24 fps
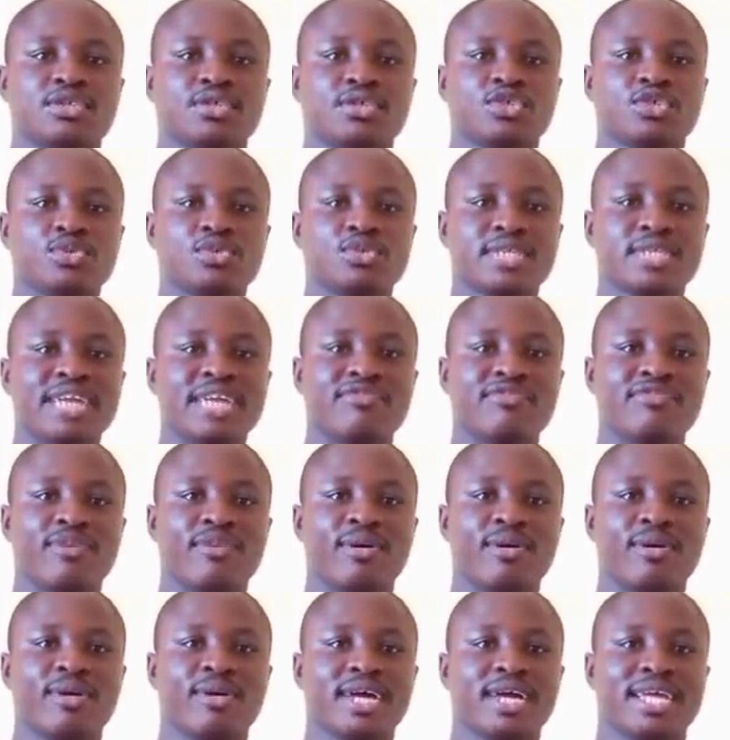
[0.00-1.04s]
So
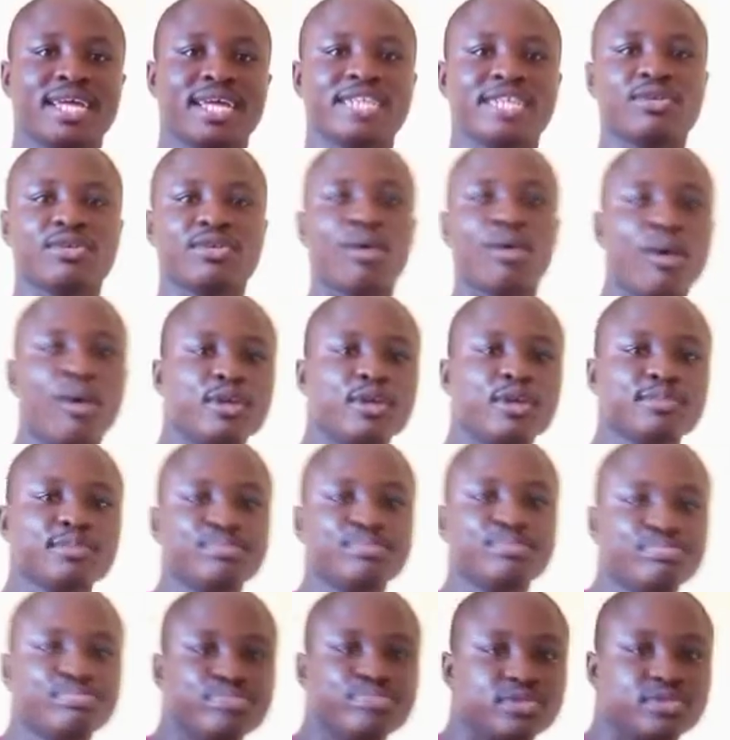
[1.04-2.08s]
therefore, it
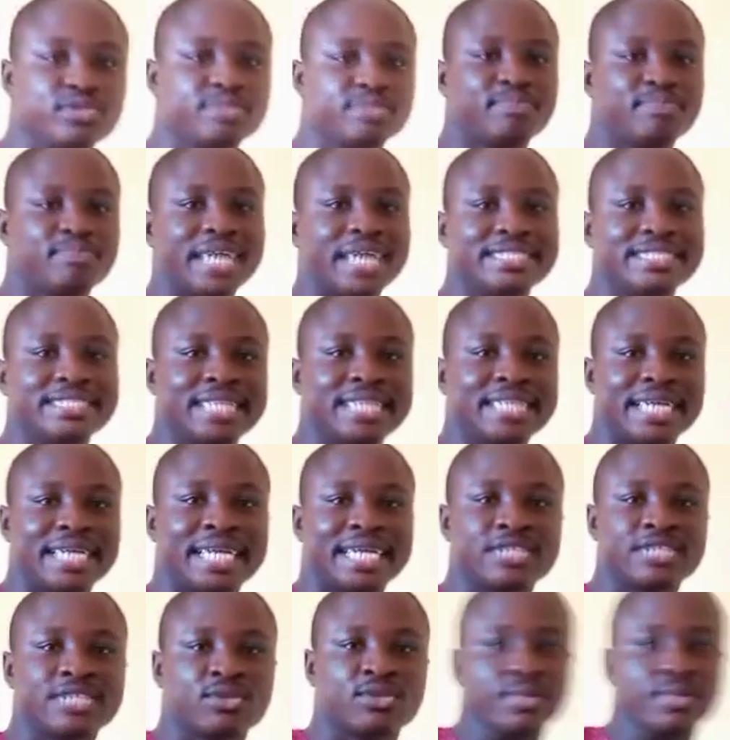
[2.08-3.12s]
calls both battery and
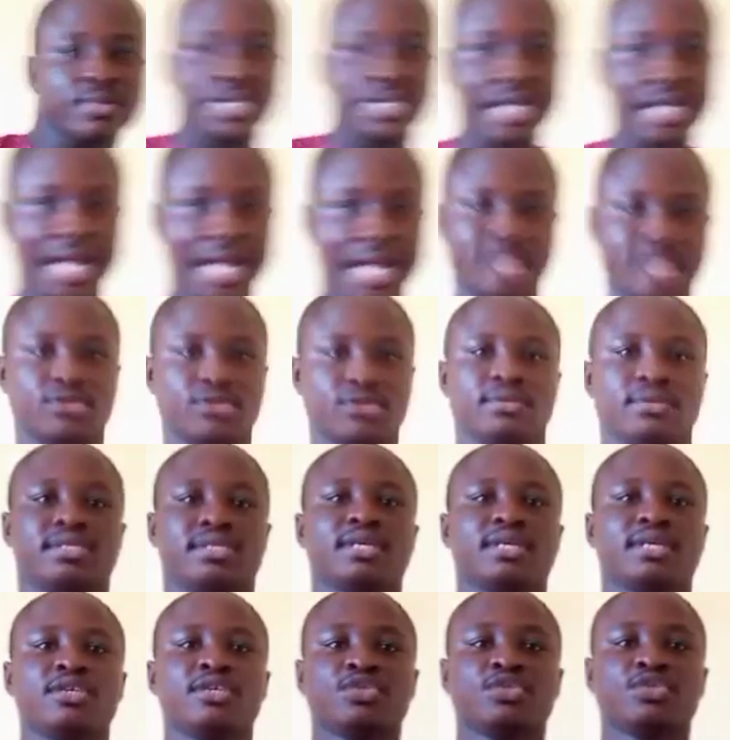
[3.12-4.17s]
assault.
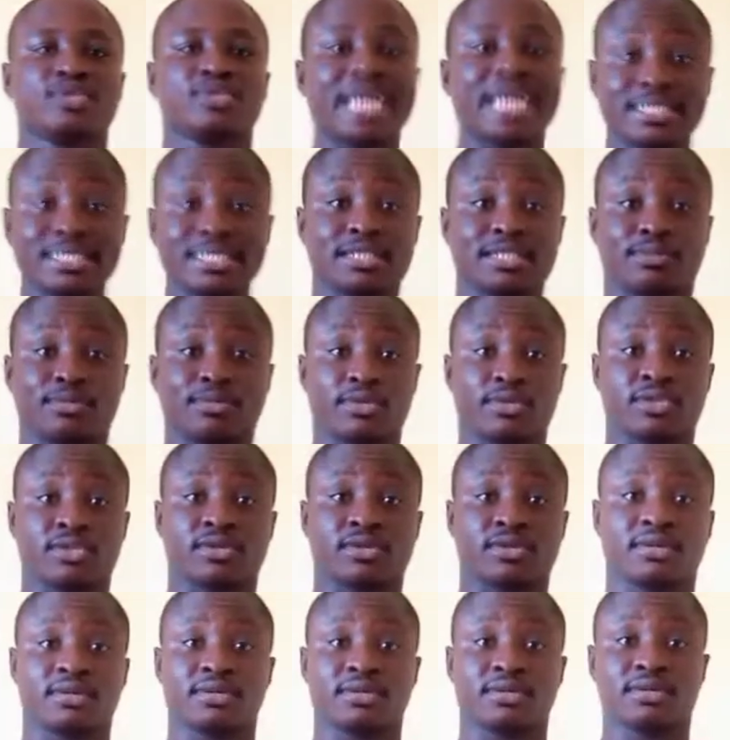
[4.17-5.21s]
So that is the
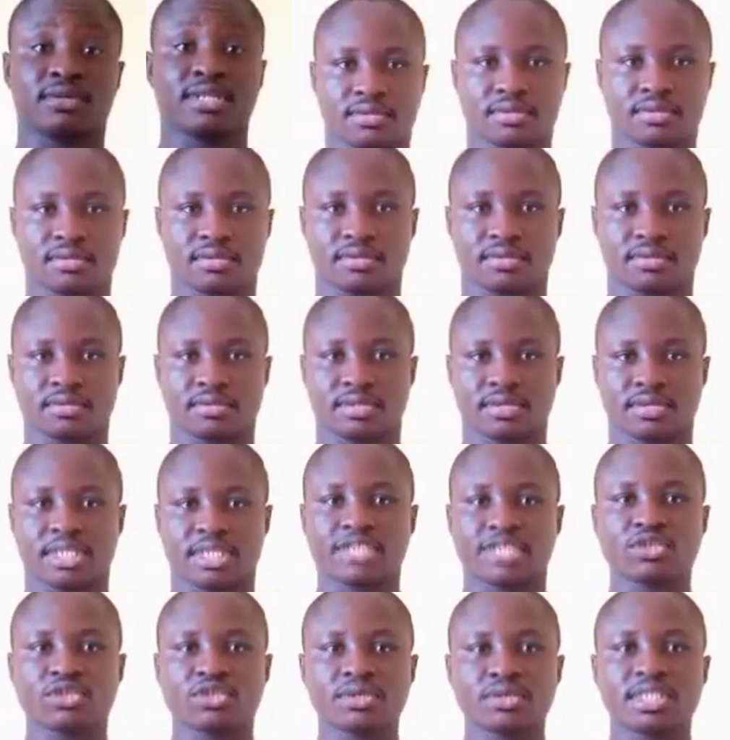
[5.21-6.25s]
question.
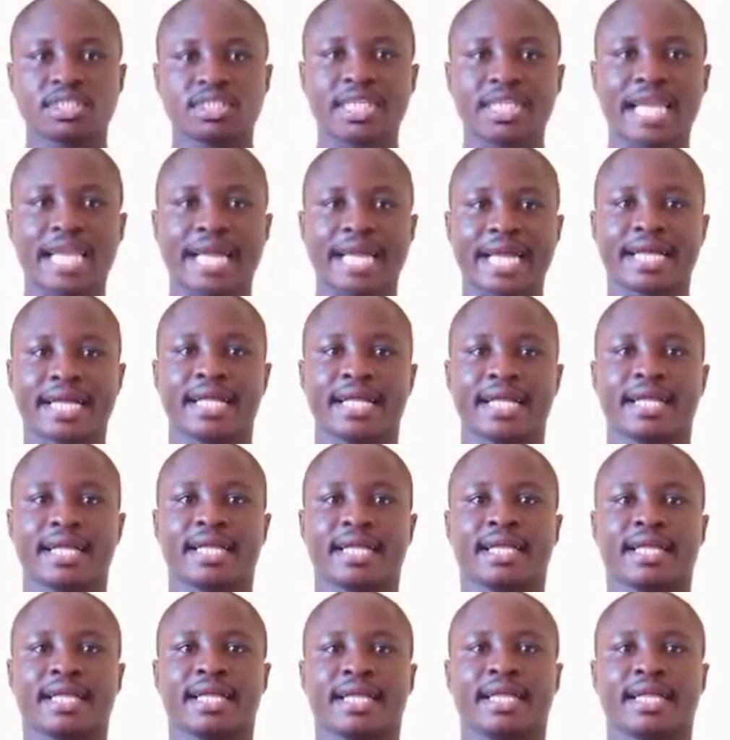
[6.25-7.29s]
There's nothing like
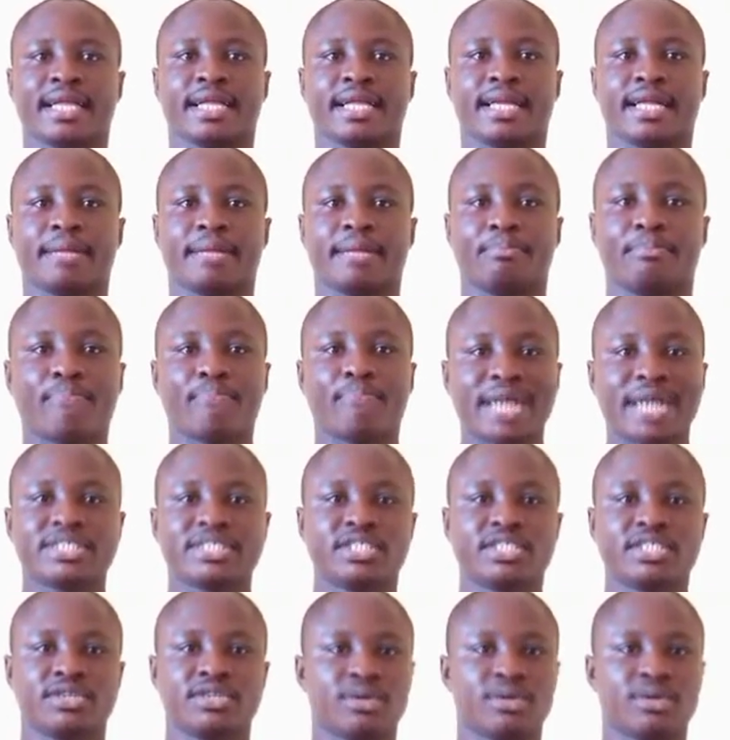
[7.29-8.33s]

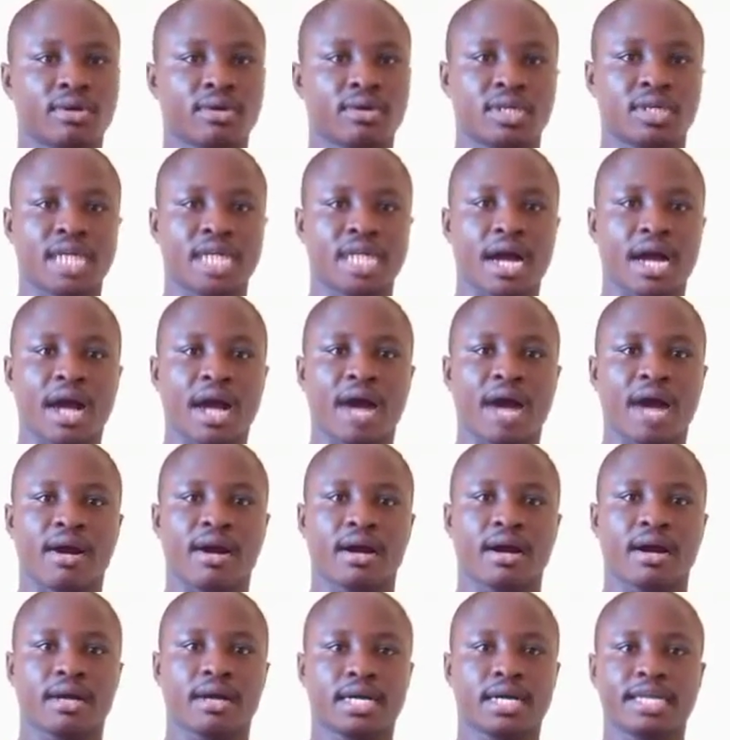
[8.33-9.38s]
battery under
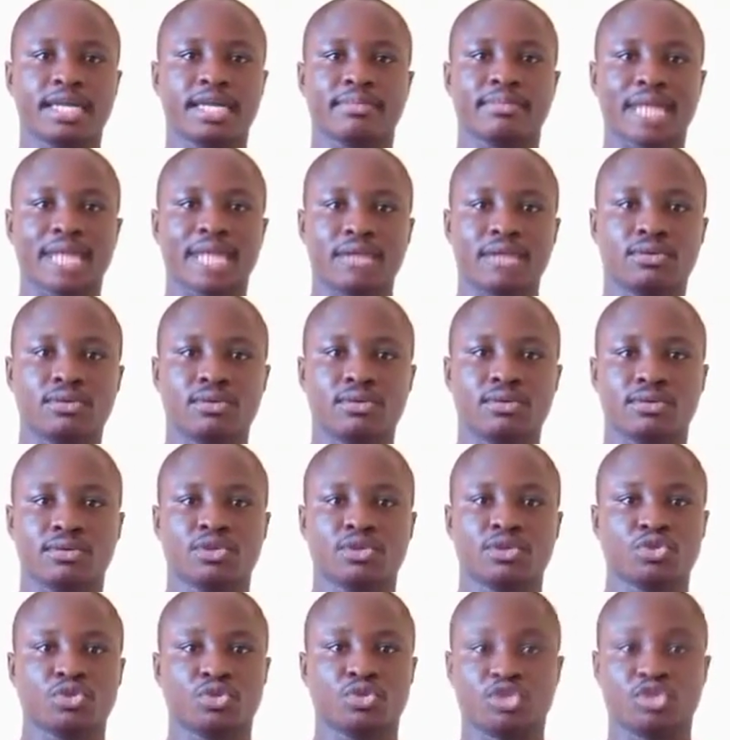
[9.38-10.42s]
our criminal code.
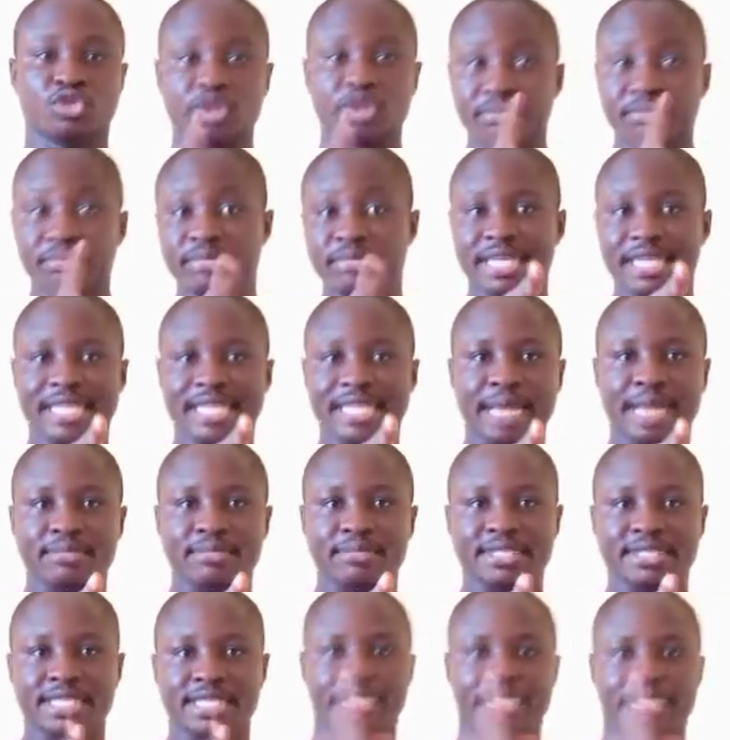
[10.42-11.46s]
So don't make that
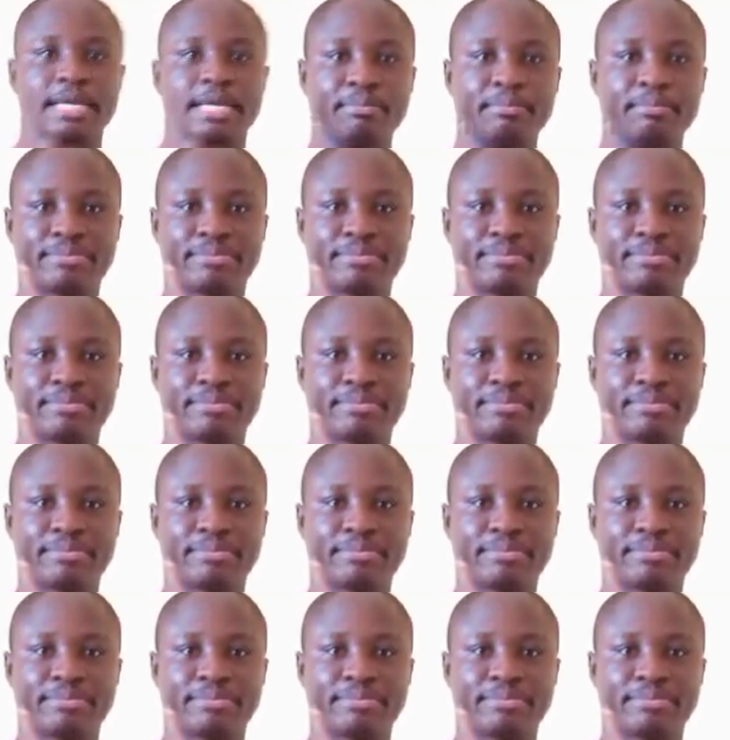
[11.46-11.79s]
mistake.